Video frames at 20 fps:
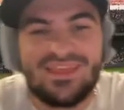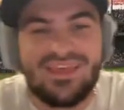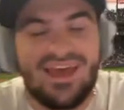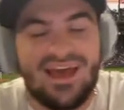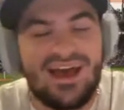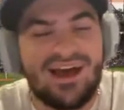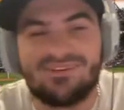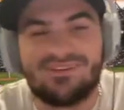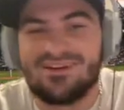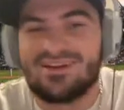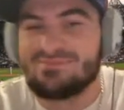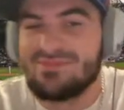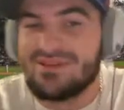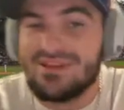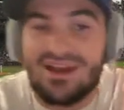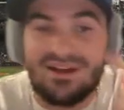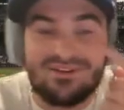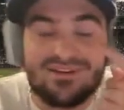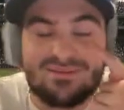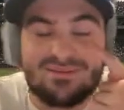I'm gonna be
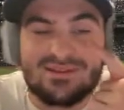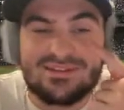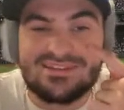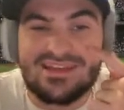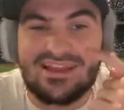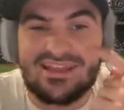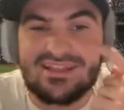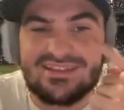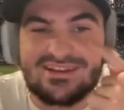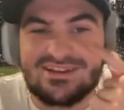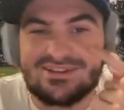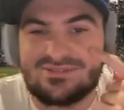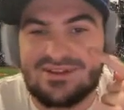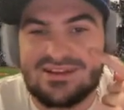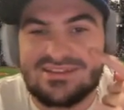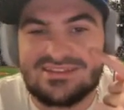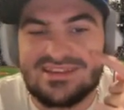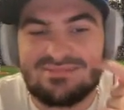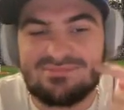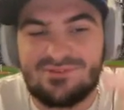shedding tears when I
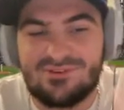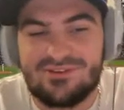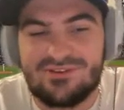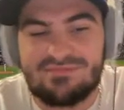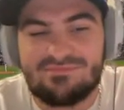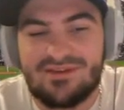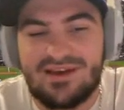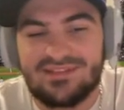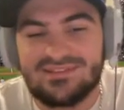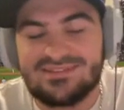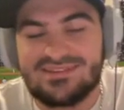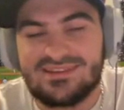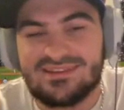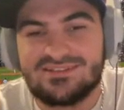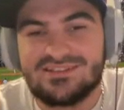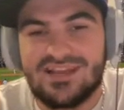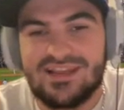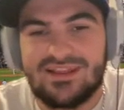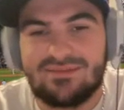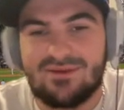see Mookie Betts and
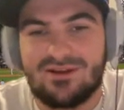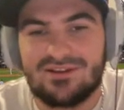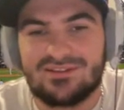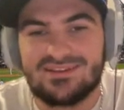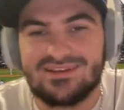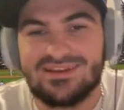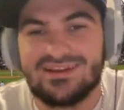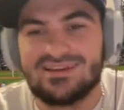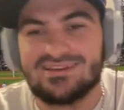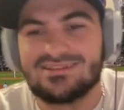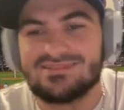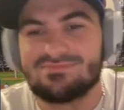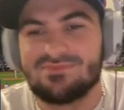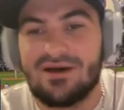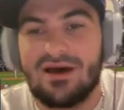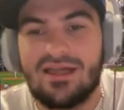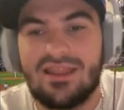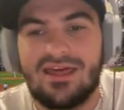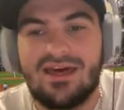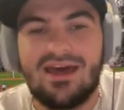JD Martinez,
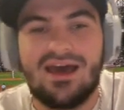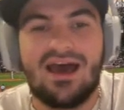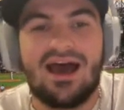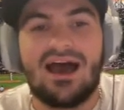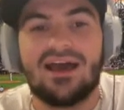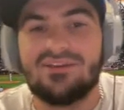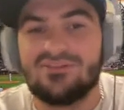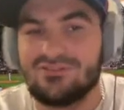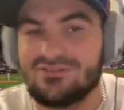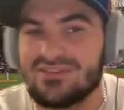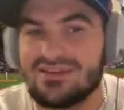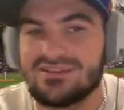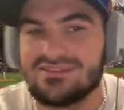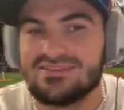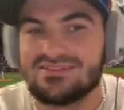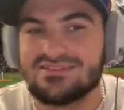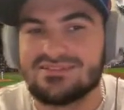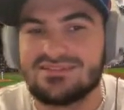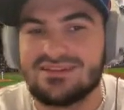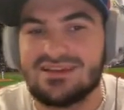but I do think
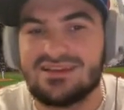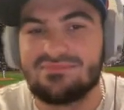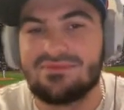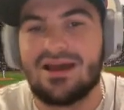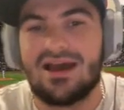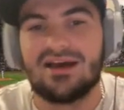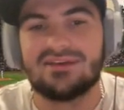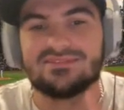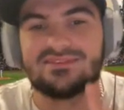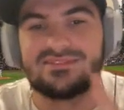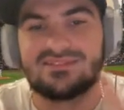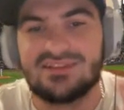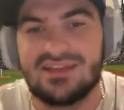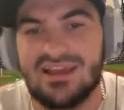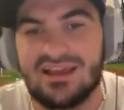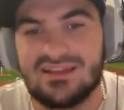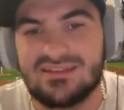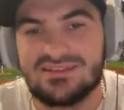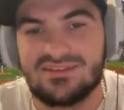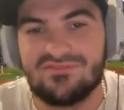this team has a
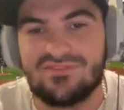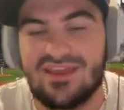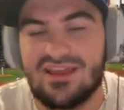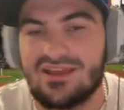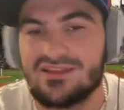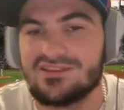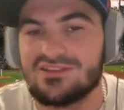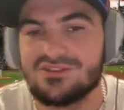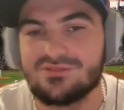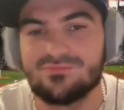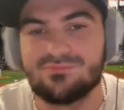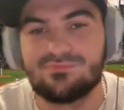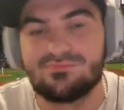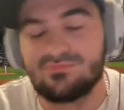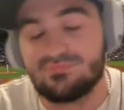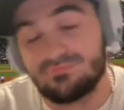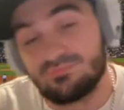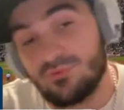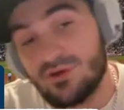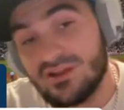chance if they can
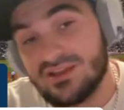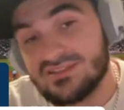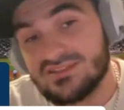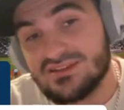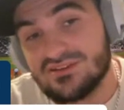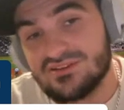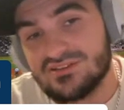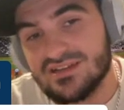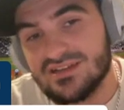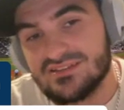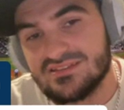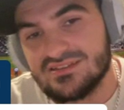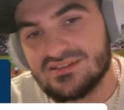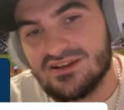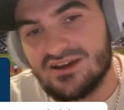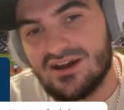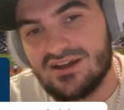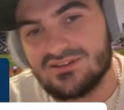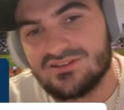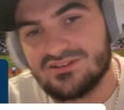win a series against the
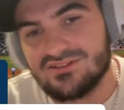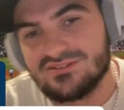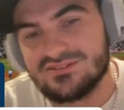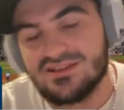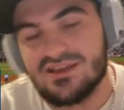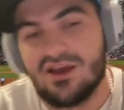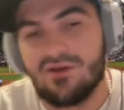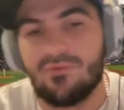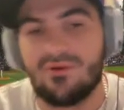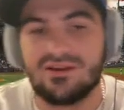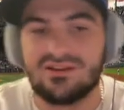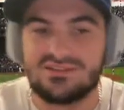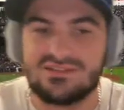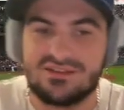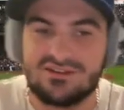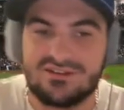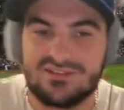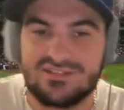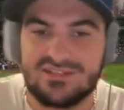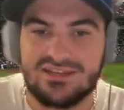Dodgers, win a
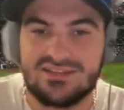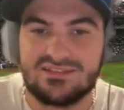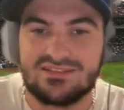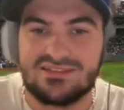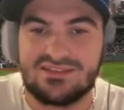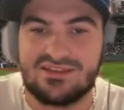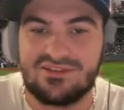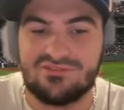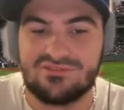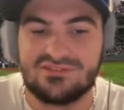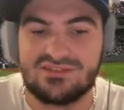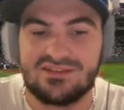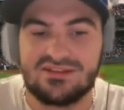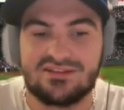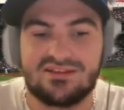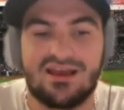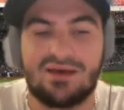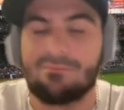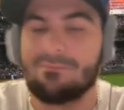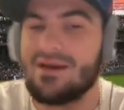series against Houston,
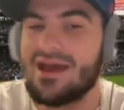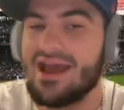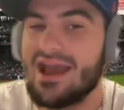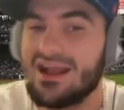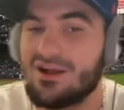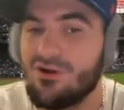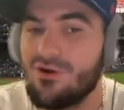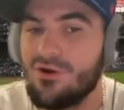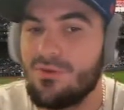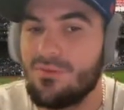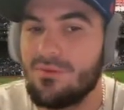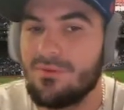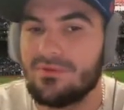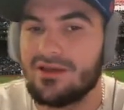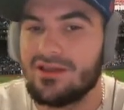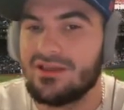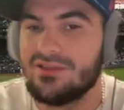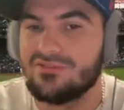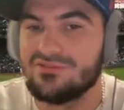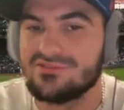come back home and
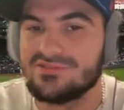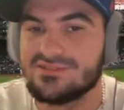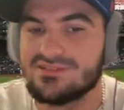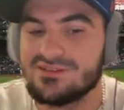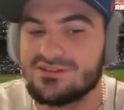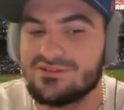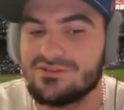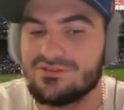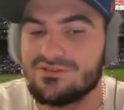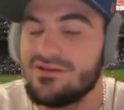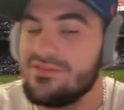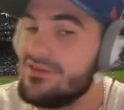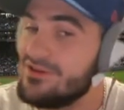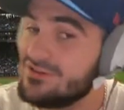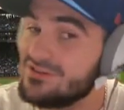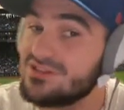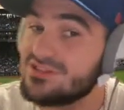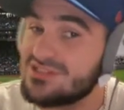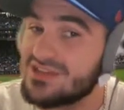play Houston too. There's a